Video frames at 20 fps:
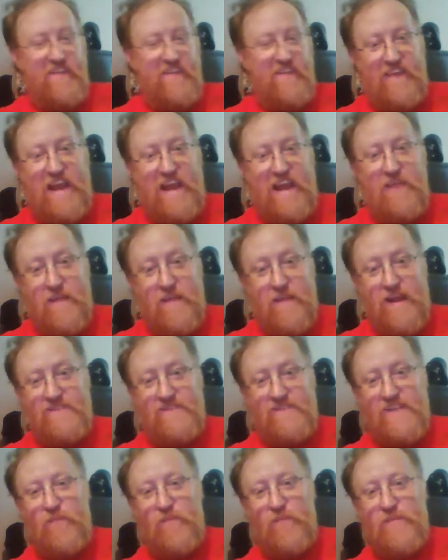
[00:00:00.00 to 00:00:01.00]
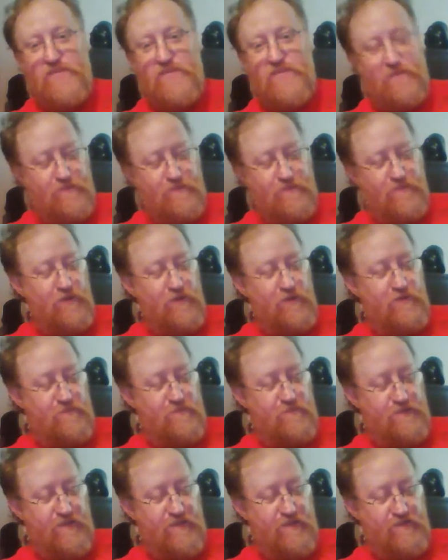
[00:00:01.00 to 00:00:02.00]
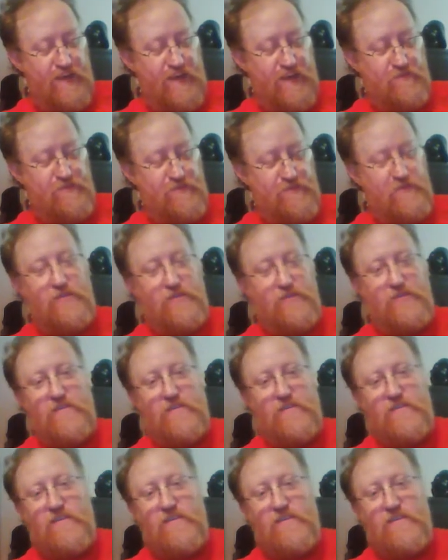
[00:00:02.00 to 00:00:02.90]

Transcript: That band's helped me through some tough times, too.